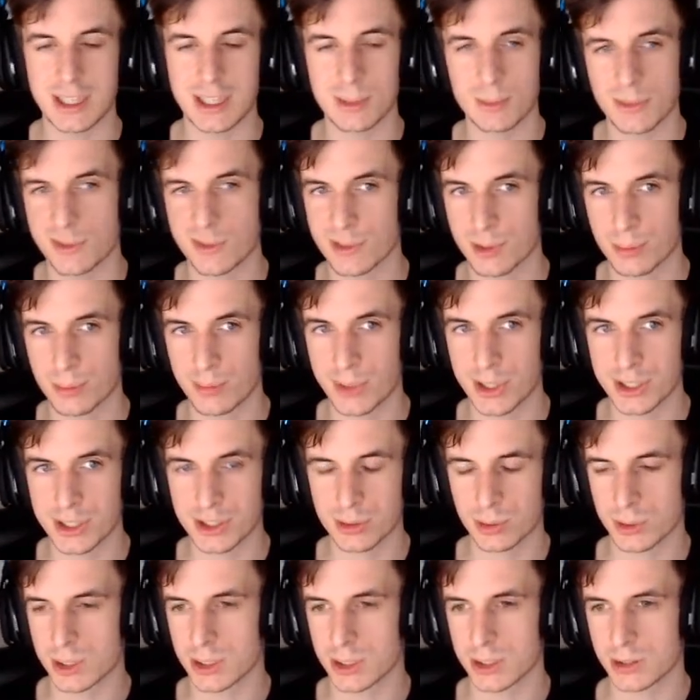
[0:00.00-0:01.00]
Mythic
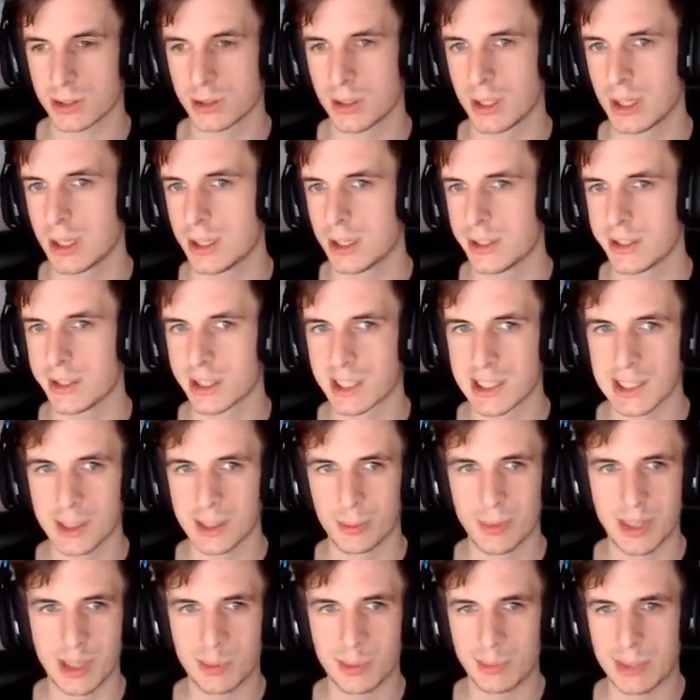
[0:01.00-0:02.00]
Plus where you kill a
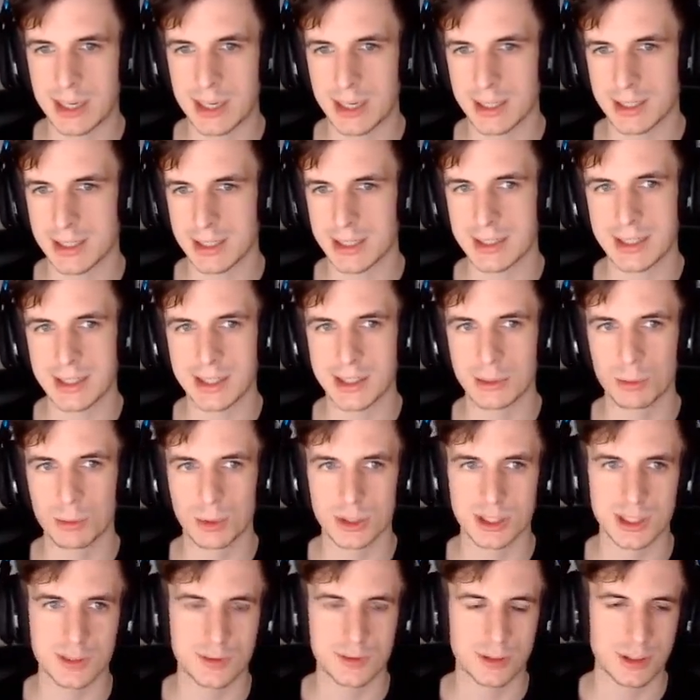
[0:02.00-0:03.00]
big pack and then you
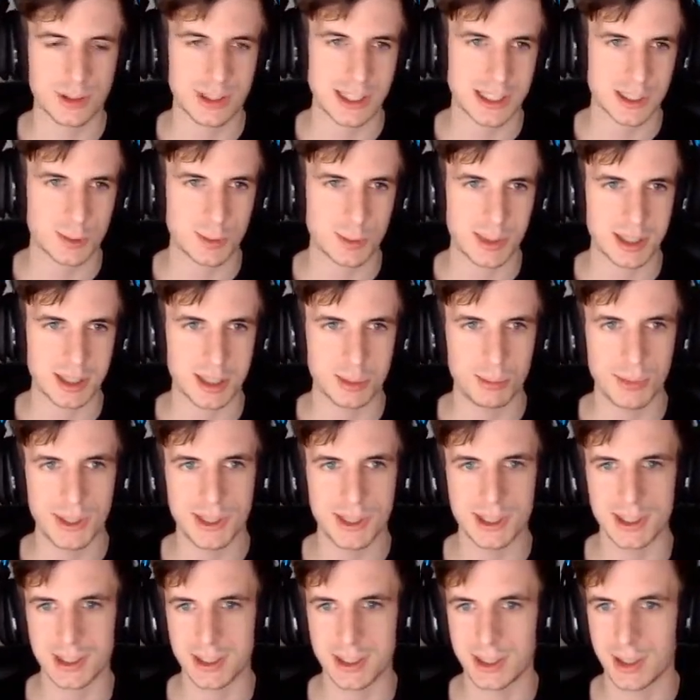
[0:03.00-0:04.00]
want it for the next pack
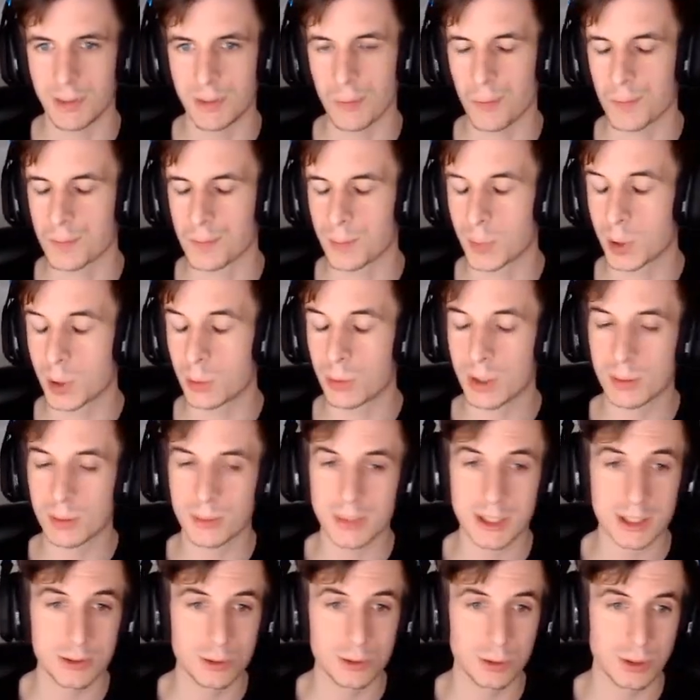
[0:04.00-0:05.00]
immediately. But 1
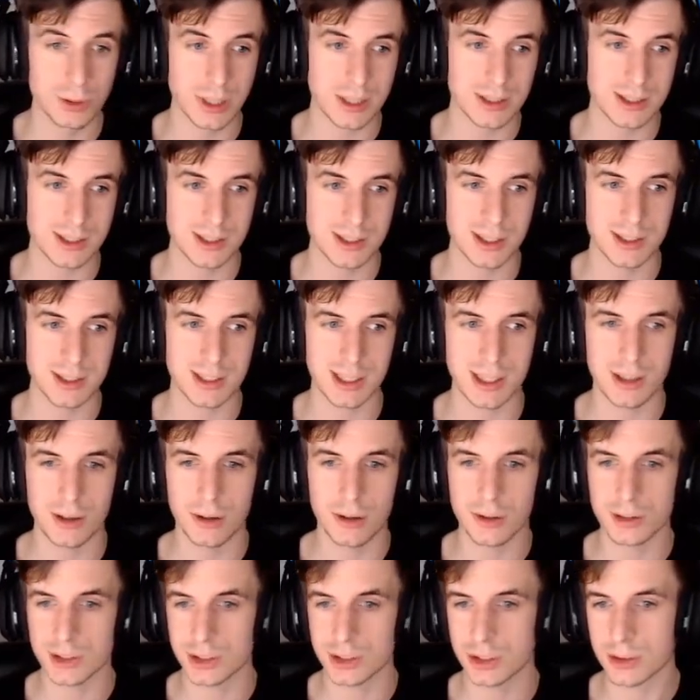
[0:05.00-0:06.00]
minute cooldown is not that
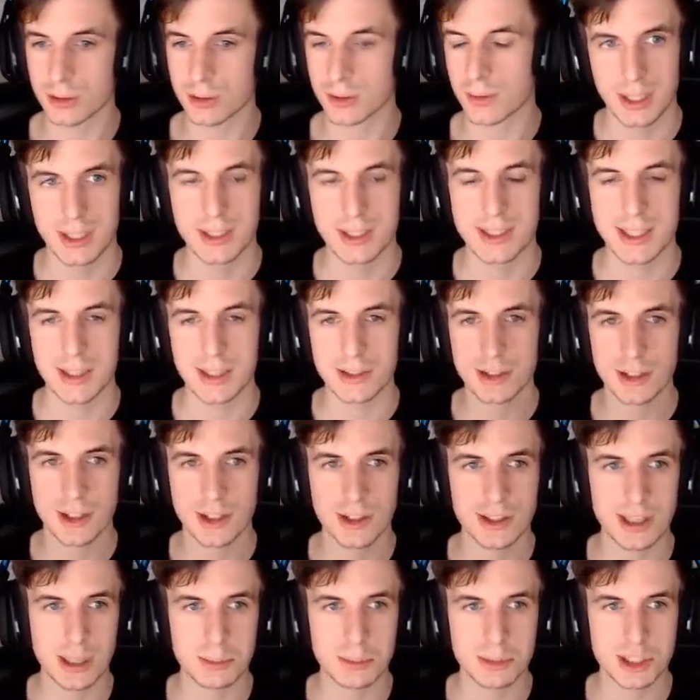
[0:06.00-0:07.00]
long, so... Now the
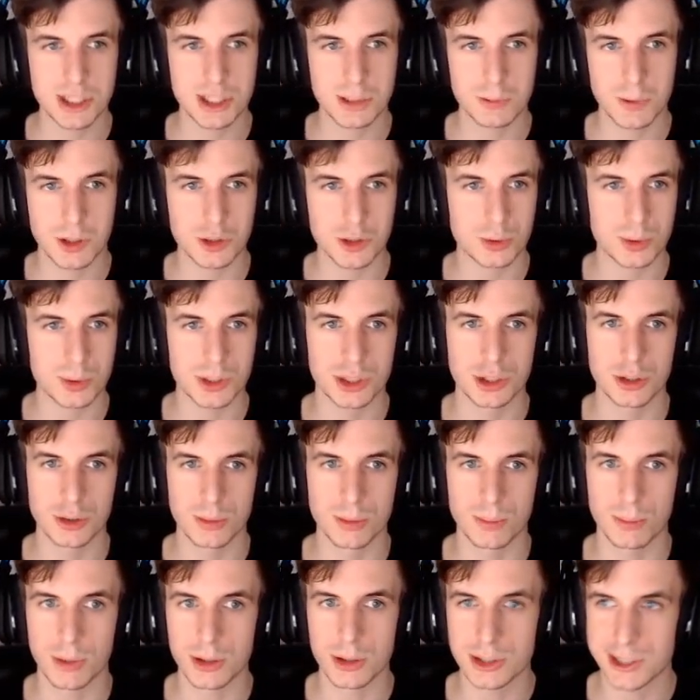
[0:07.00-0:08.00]
non-damaging ones, which you'll
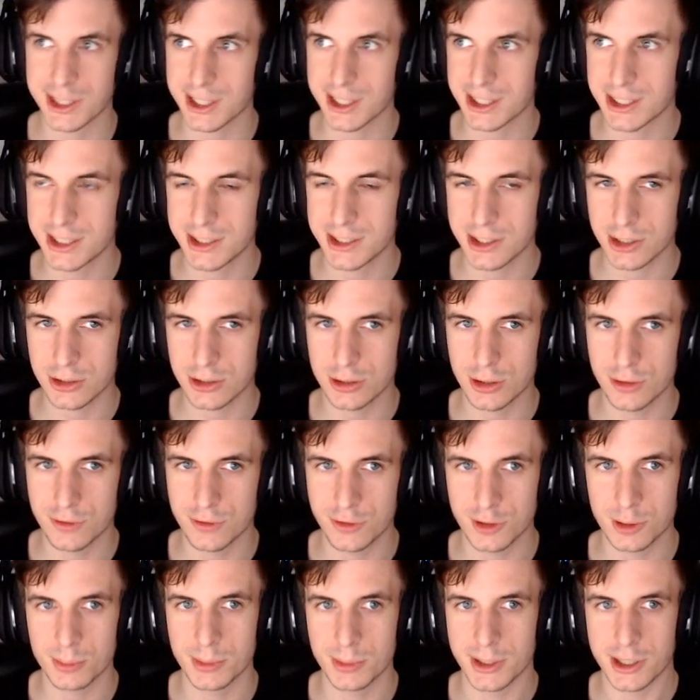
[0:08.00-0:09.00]
most likely not go
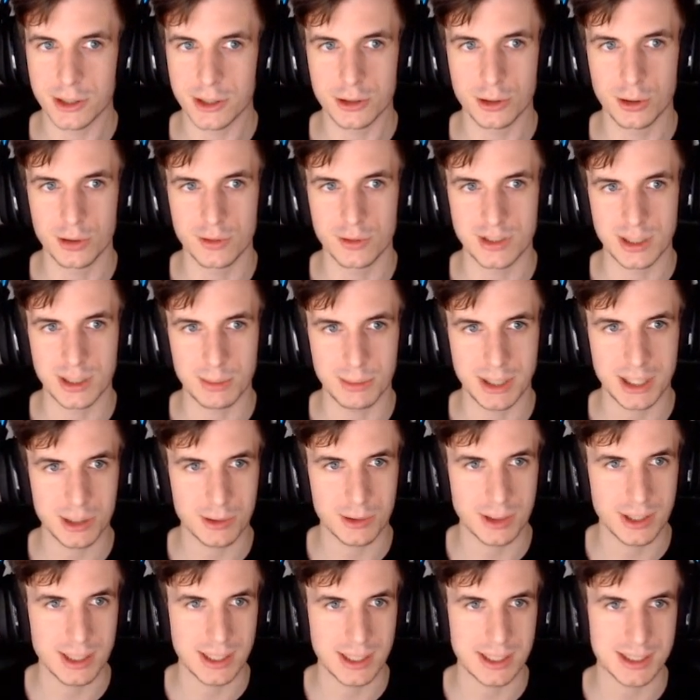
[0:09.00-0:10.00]
for, but I'll go over them
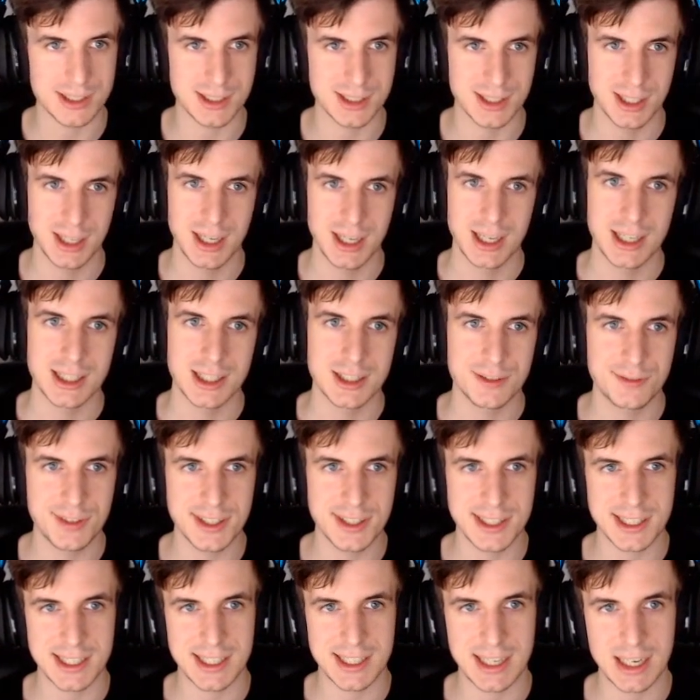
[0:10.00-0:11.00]
anyway, is
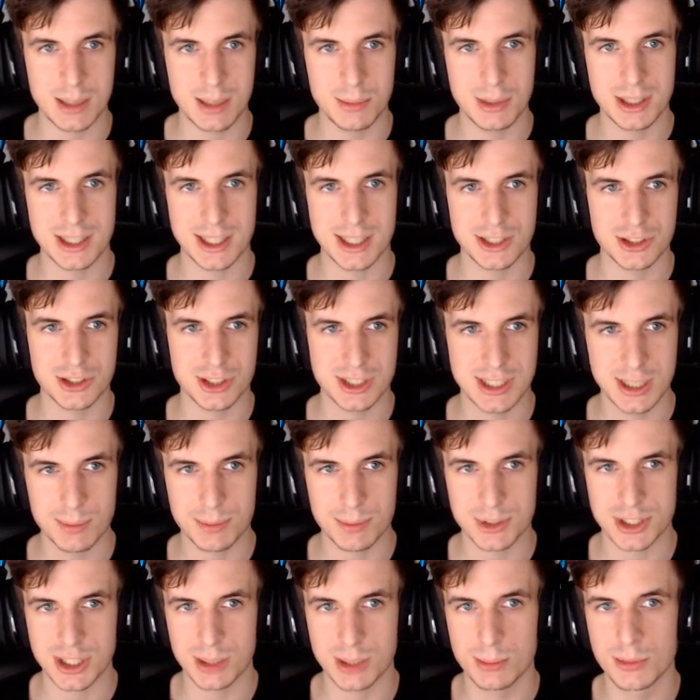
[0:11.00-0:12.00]
defeating an enemy grants you
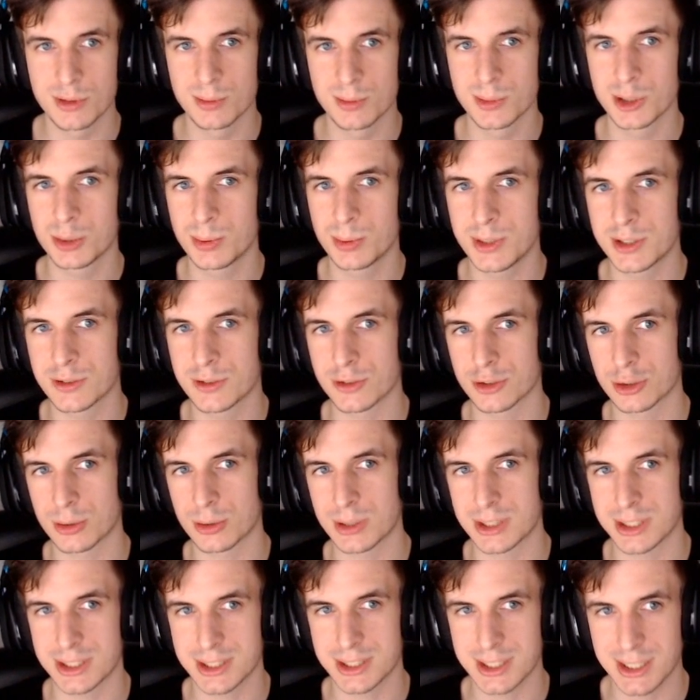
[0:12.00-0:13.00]
10% movement speed for
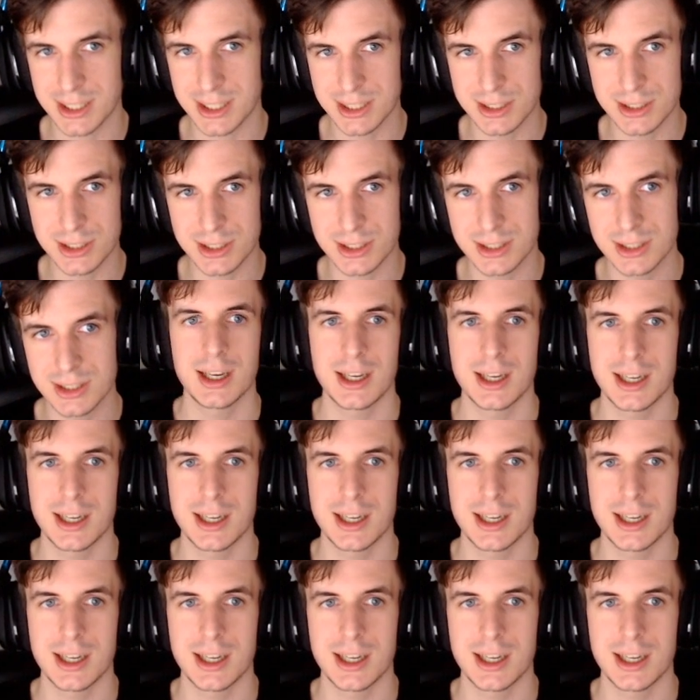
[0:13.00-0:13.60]
20 seconds.